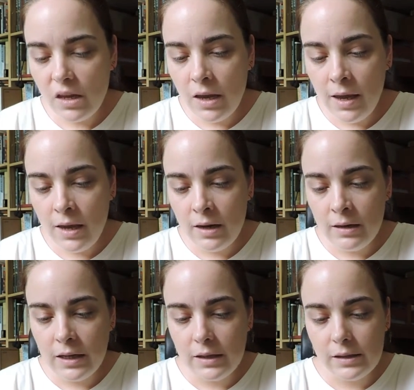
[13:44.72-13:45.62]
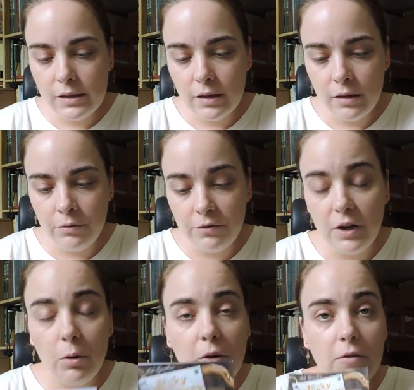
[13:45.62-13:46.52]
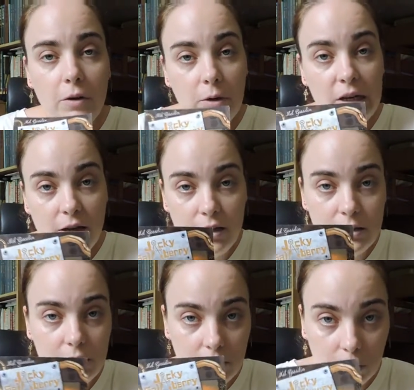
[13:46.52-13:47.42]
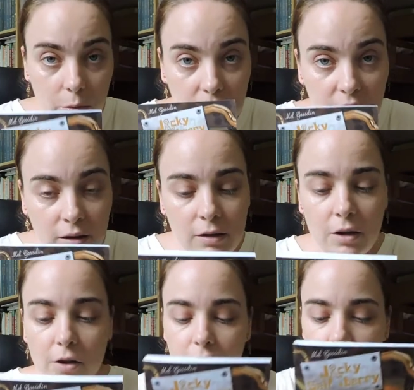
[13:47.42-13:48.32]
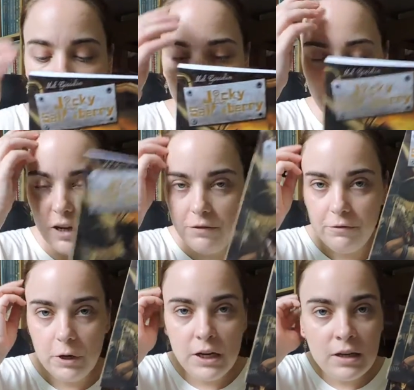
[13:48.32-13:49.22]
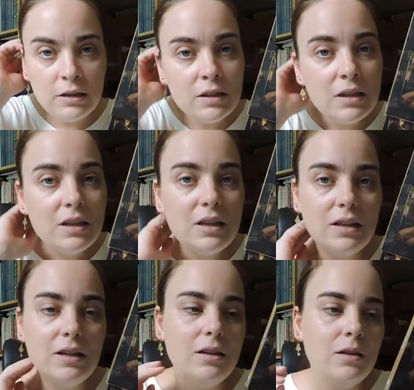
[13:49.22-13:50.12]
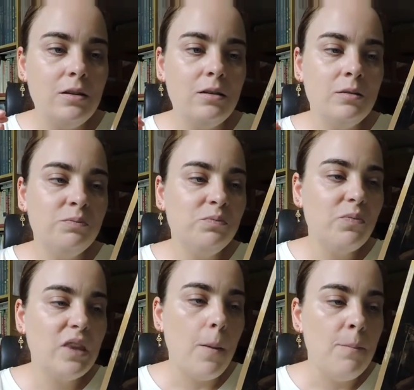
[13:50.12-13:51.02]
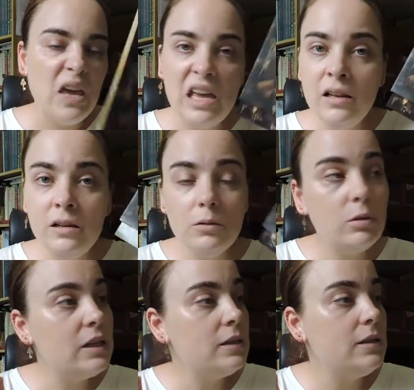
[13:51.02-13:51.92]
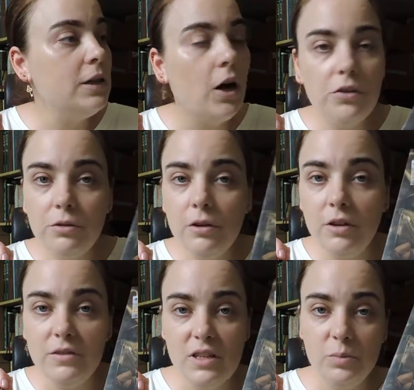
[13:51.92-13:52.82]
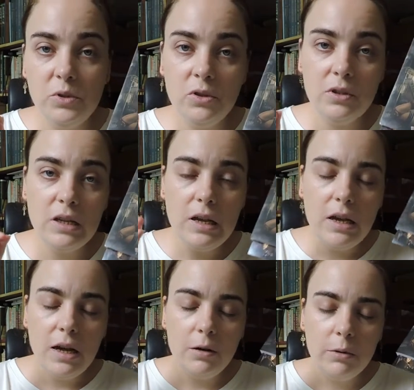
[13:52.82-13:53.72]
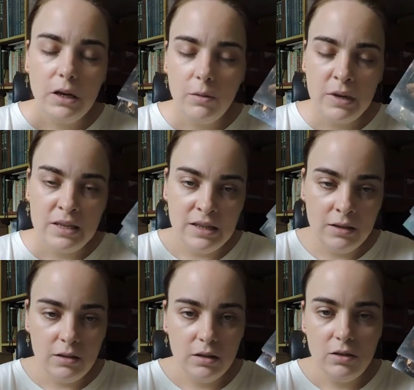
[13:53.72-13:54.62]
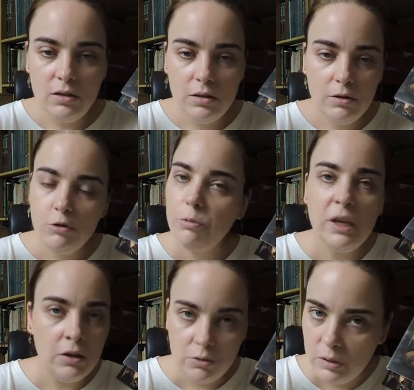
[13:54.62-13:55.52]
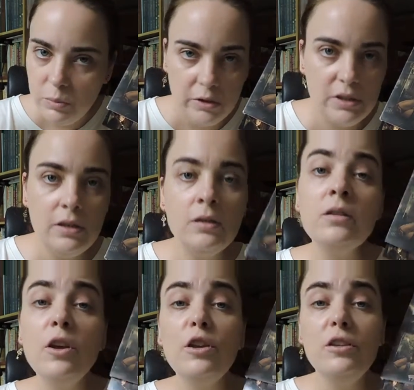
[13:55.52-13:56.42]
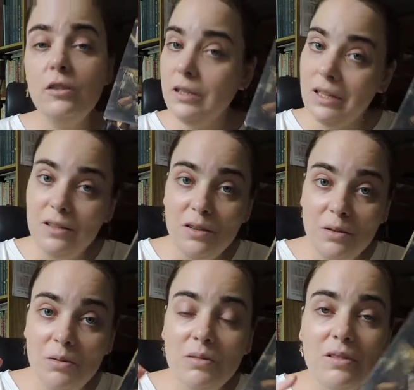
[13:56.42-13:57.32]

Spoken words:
And it's a very, very nice story from my friend, Mel, who is the author of this book. I recommend it 300%. You need to